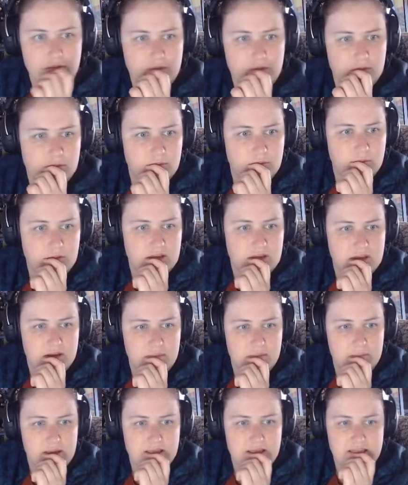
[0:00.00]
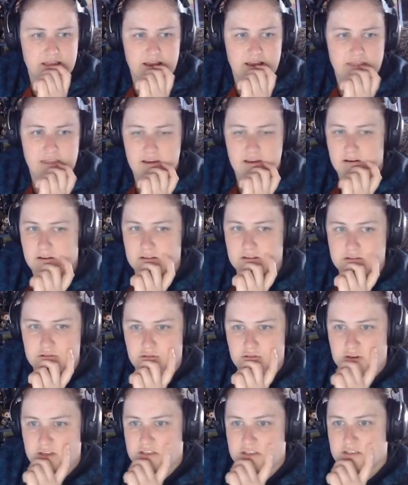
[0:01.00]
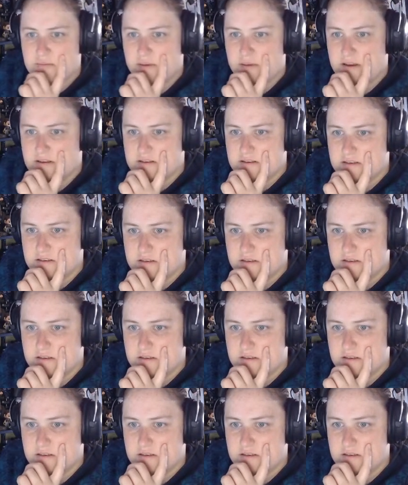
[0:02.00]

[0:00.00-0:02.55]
We can make the other areas green spaces.